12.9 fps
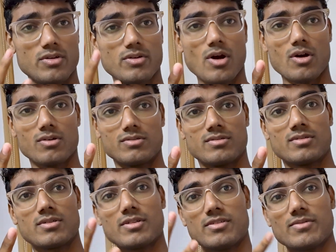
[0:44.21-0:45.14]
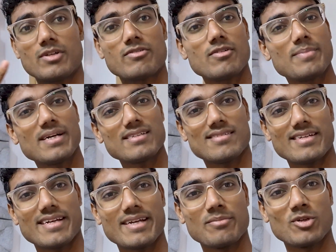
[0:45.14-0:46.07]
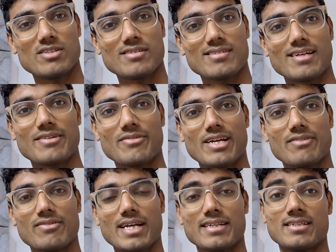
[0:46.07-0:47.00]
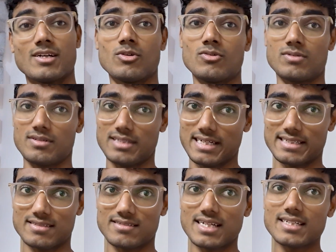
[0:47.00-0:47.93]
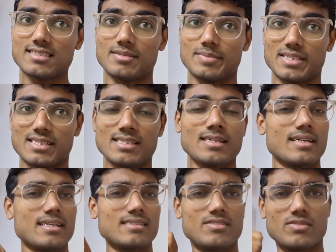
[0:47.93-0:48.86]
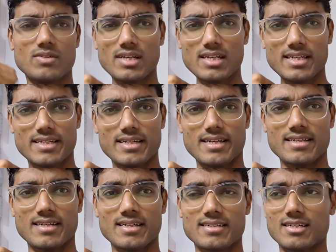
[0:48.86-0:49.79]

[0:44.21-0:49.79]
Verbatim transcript: Wrong. Because one of the best AI models that we have right now, that is ChatGPT, it's really great at